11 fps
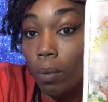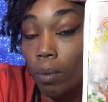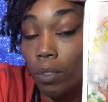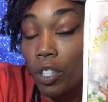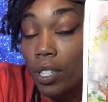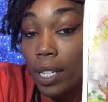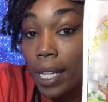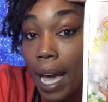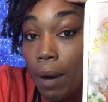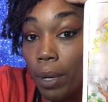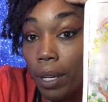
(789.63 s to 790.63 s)
just
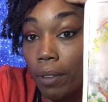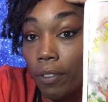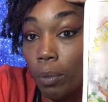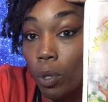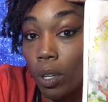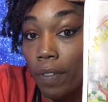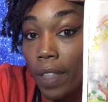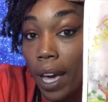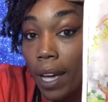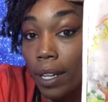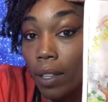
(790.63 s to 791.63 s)
allowing for more of
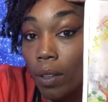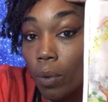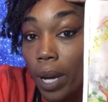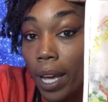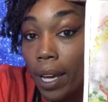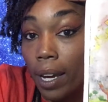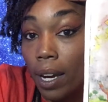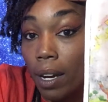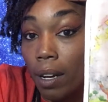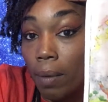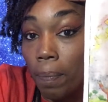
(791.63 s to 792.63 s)
that. Either way,
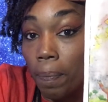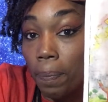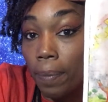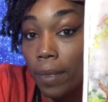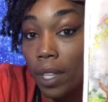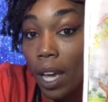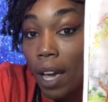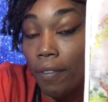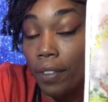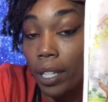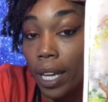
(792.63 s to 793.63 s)
I
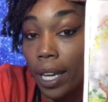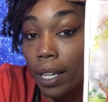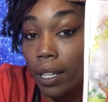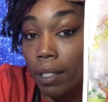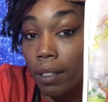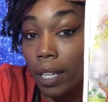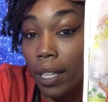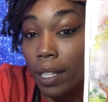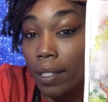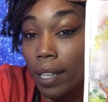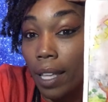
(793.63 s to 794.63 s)
feel like
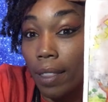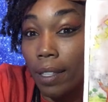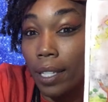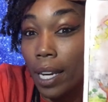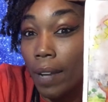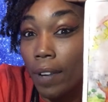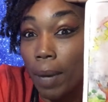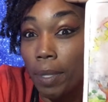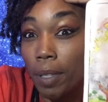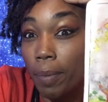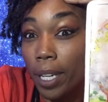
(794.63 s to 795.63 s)
the 10 of
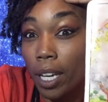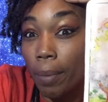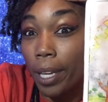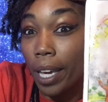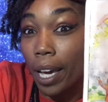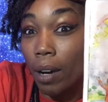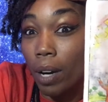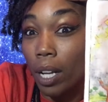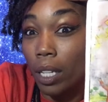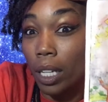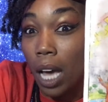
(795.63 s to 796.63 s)
Cups has been coming out
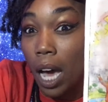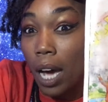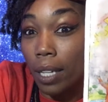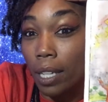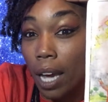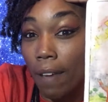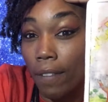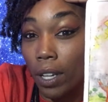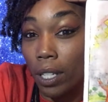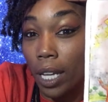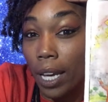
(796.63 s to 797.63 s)
a lot. I
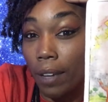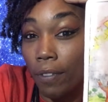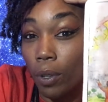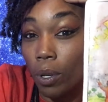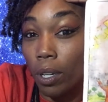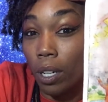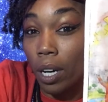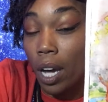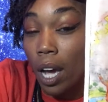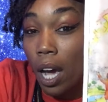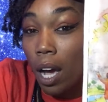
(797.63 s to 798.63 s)
feel like for
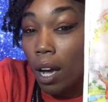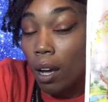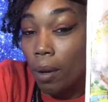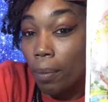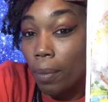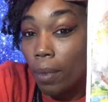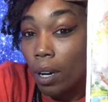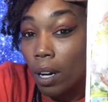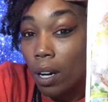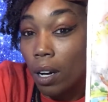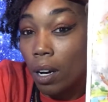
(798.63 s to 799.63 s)

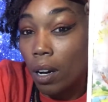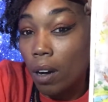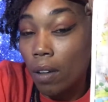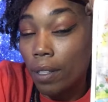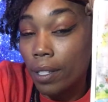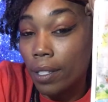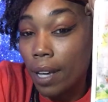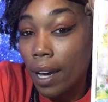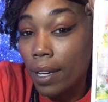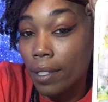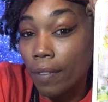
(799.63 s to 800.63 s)
all the
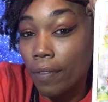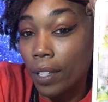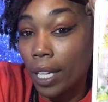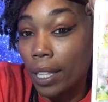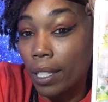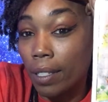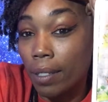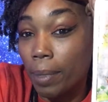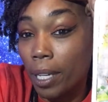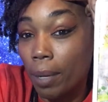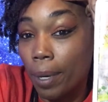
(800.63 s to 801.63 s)
signs, I feel like this has
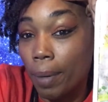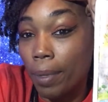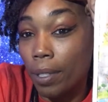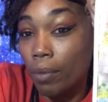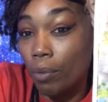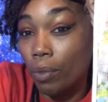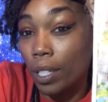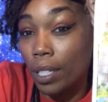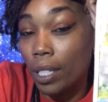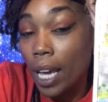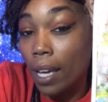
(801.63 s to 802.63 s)
been coming up in the
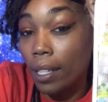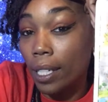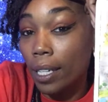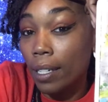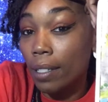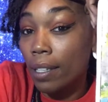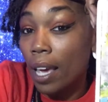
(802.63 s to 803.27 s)
dailies.